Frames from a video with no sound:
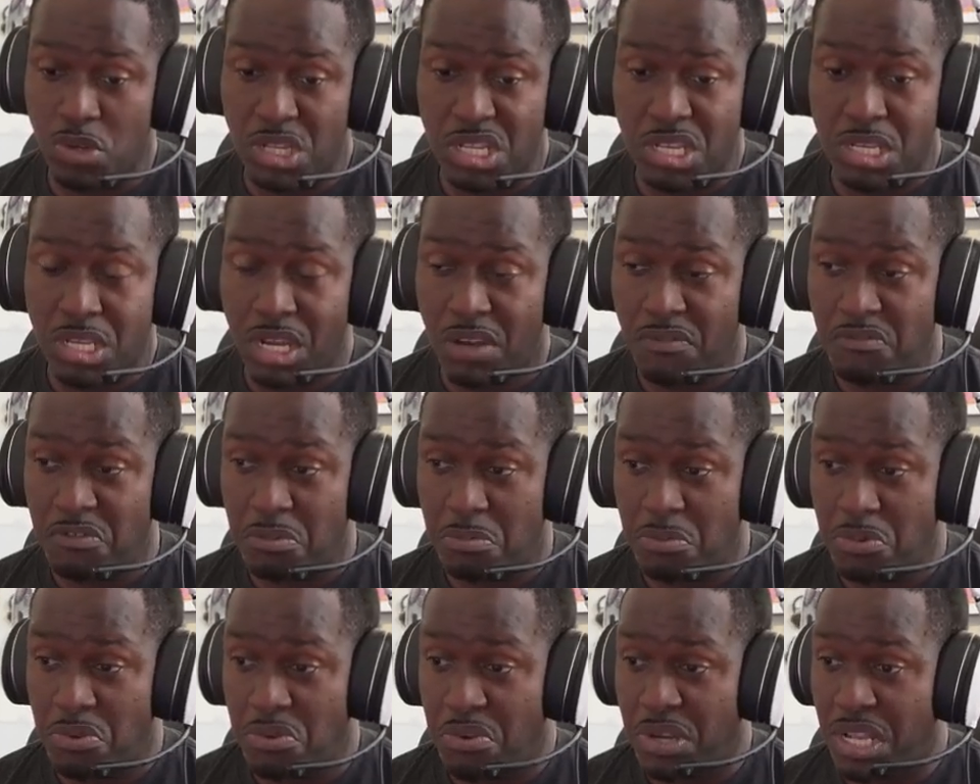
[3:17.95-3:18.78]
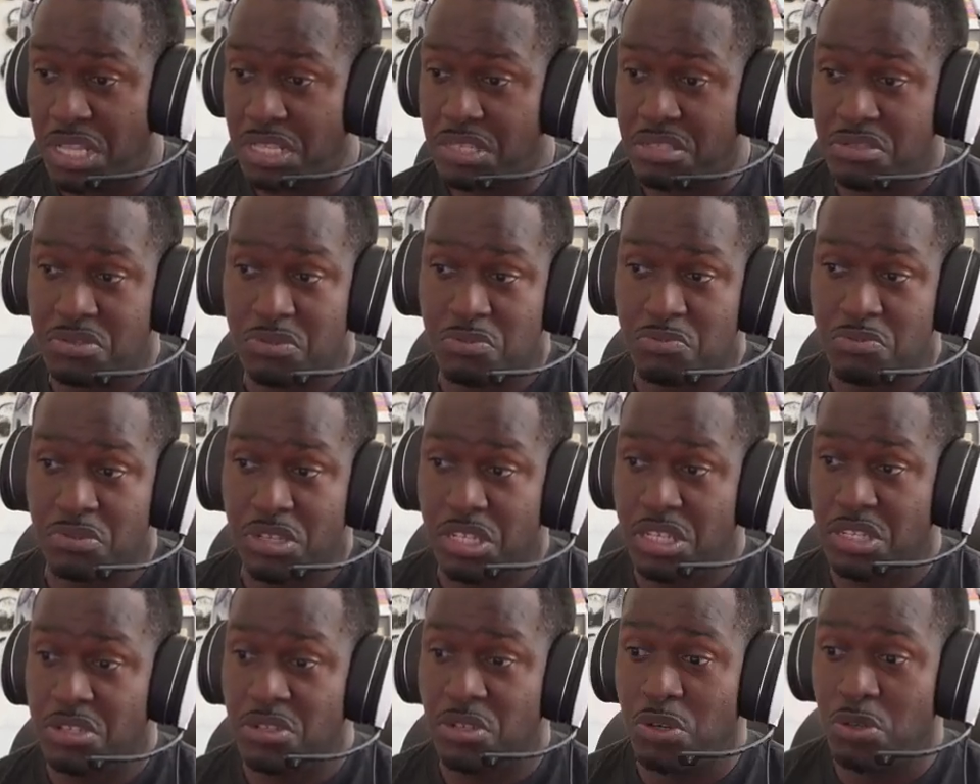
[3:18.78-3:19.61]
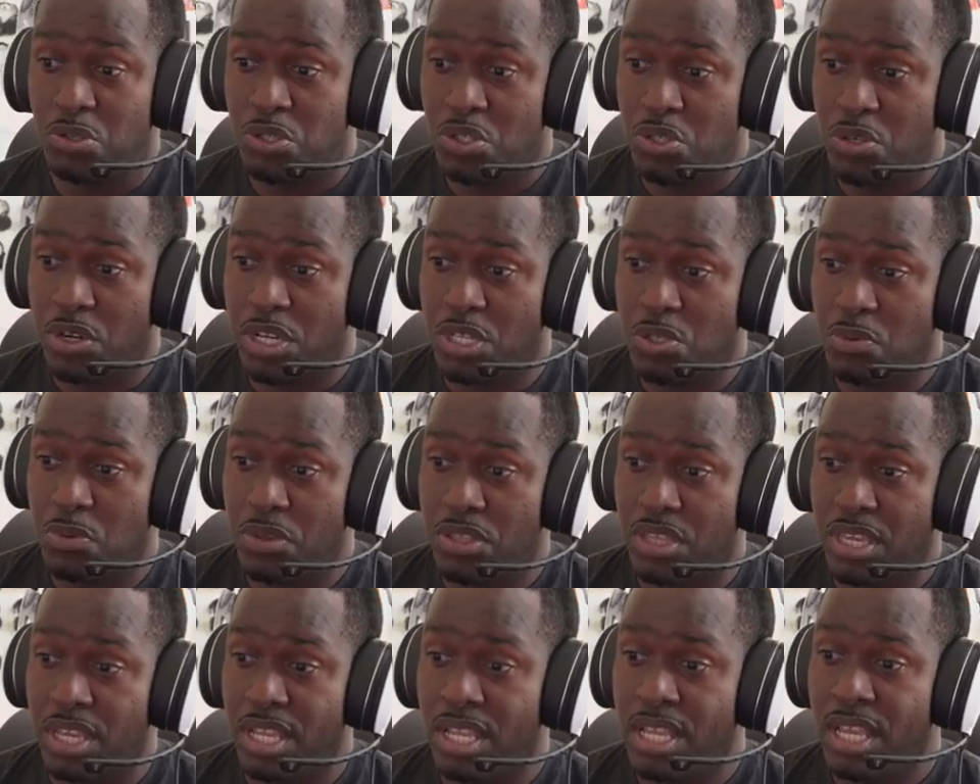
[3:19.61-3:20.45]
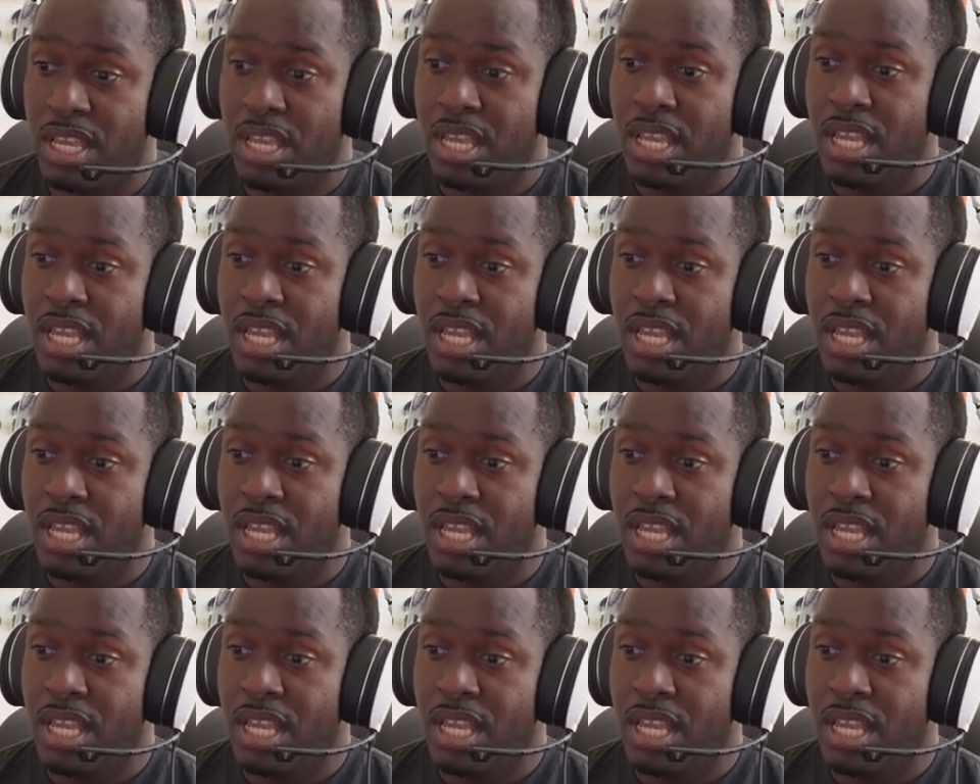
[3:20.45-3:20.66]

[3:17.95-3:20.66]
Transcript: really comfortable and just really no stress with it.